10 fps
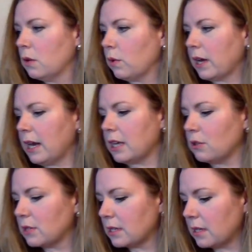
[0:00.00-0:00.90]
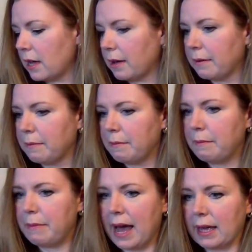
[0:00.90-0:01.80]
What can I use as a
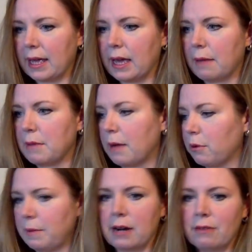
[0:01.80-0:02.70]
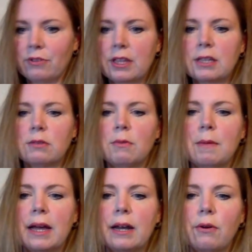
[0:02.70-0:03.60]
backing? I'm not prepared for this. Well,
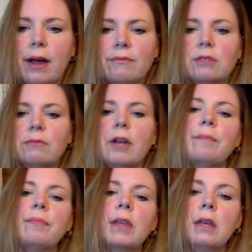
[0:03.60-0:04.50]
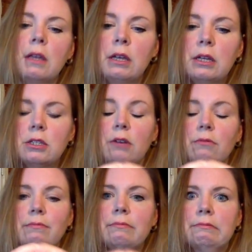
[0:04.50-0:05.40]
maybe I don't have to. No.
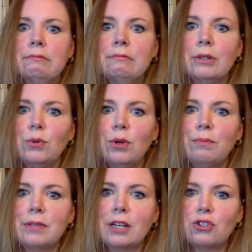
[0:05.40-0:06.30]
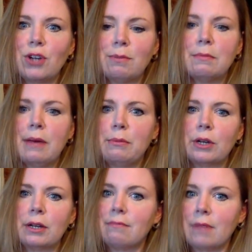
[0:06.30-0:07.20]
So, whoops, I just dropped my
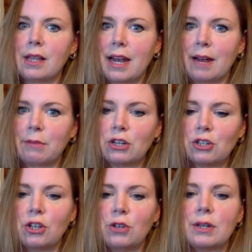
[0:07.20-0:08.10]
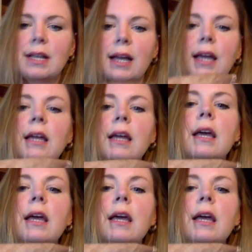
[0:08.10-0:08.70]
book that I'm going to show you in a second.